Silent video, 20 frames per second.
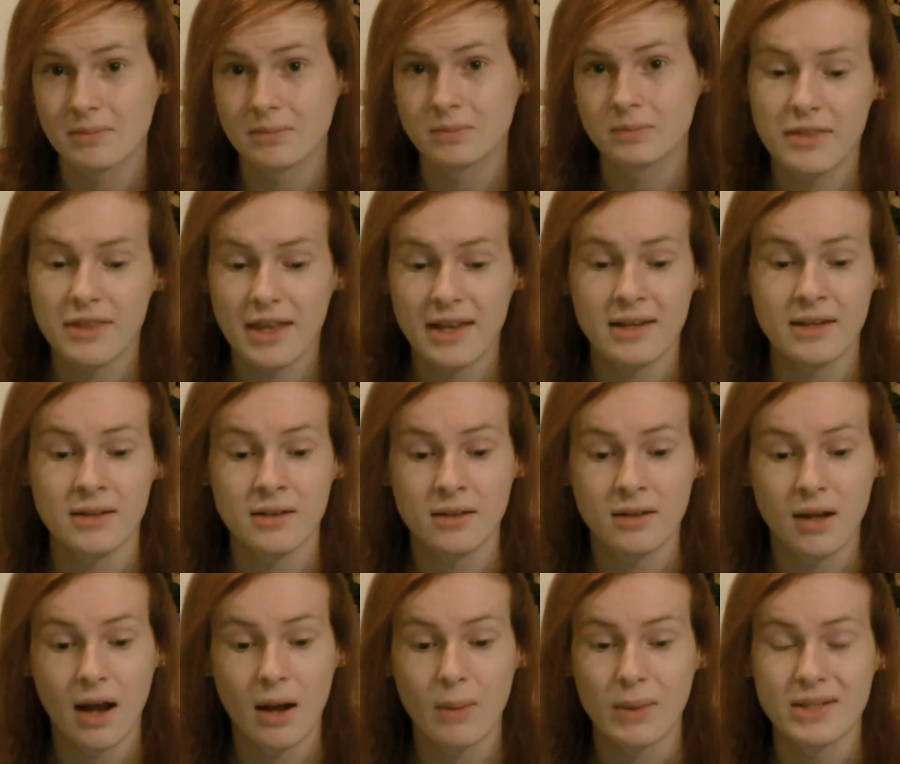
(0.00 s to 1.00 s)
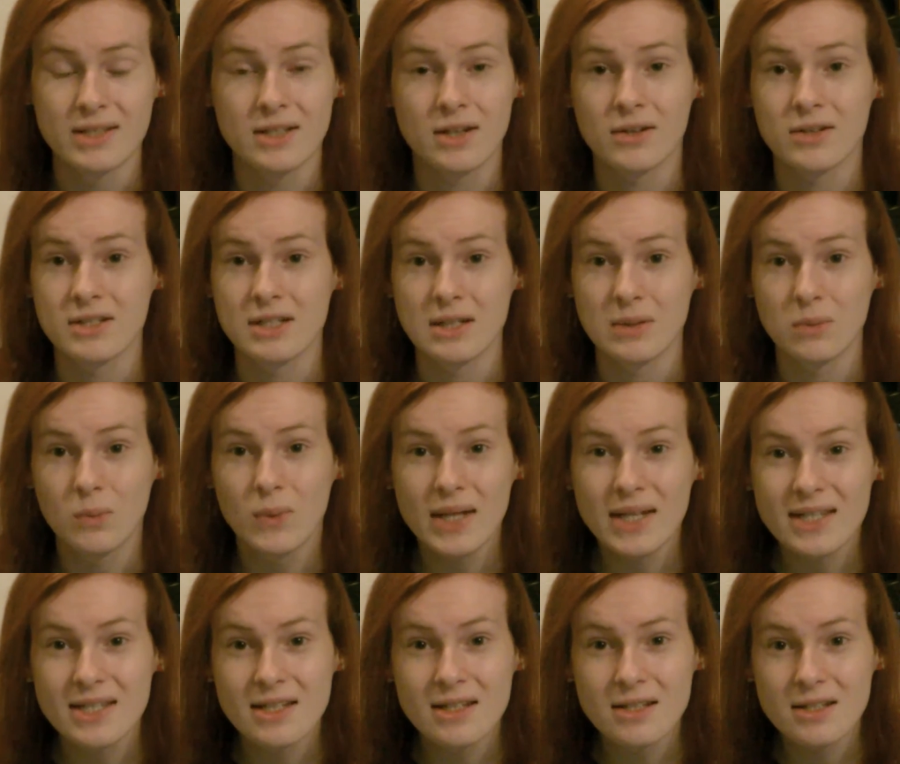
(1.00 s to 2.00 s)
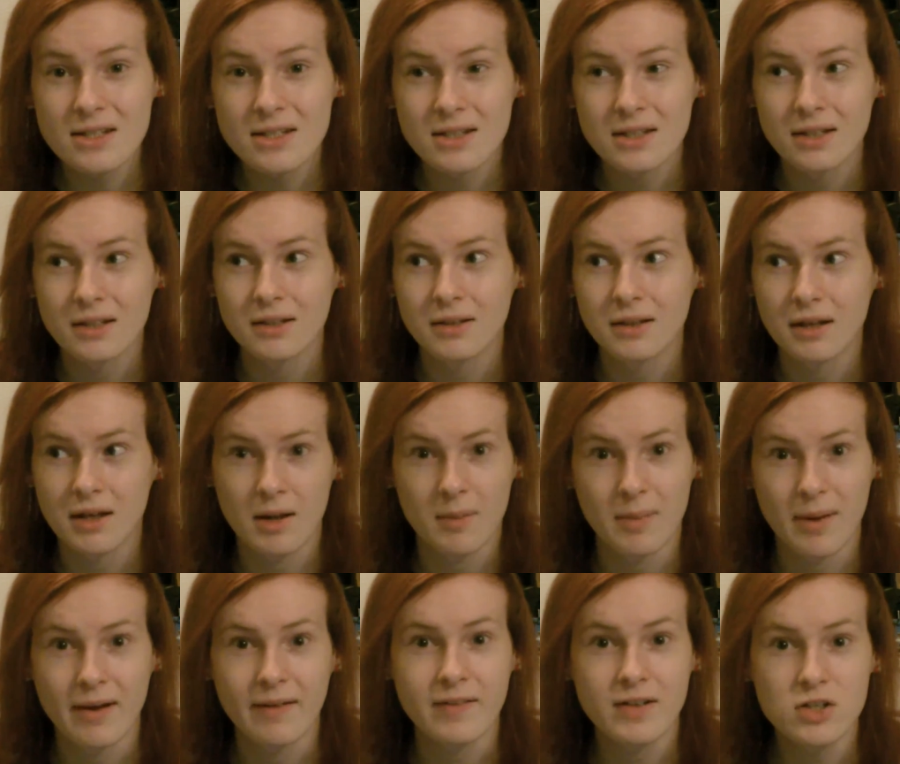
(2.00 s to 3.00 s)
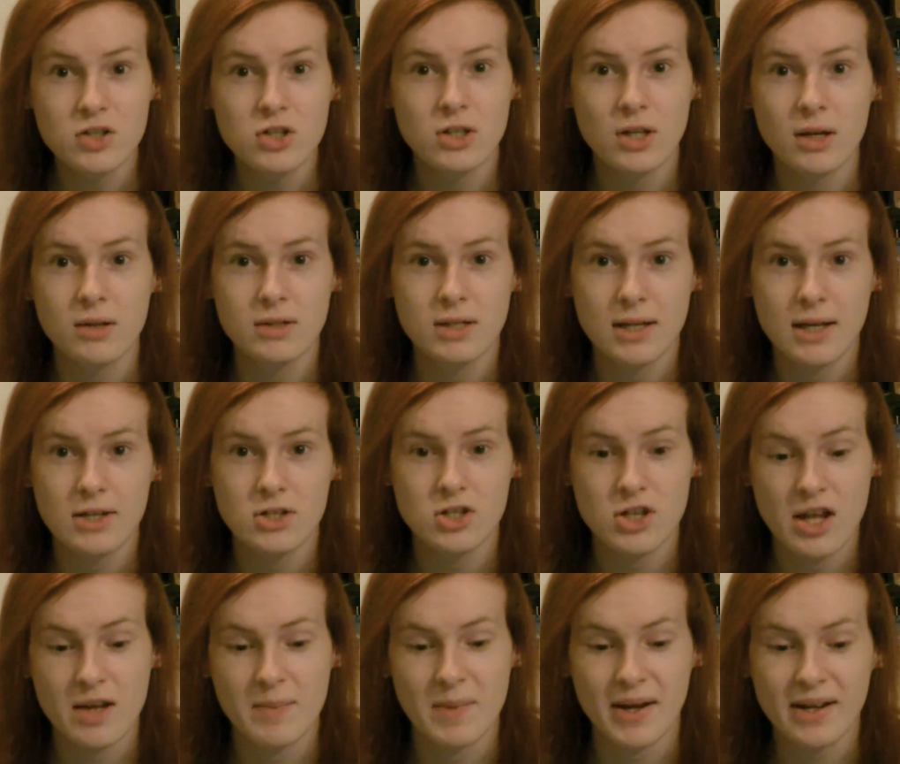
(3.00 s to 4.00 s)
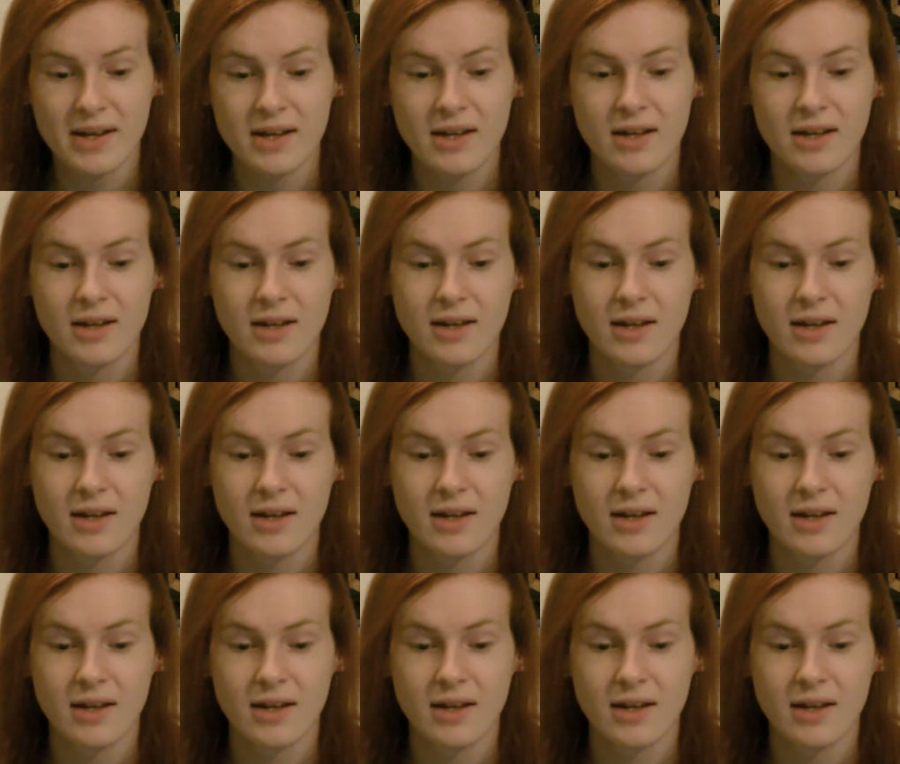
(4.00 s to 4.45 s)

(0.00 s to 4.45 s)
Uh, then I went to go and see Wheatus at Parish, you know, Teenage Dirtbag,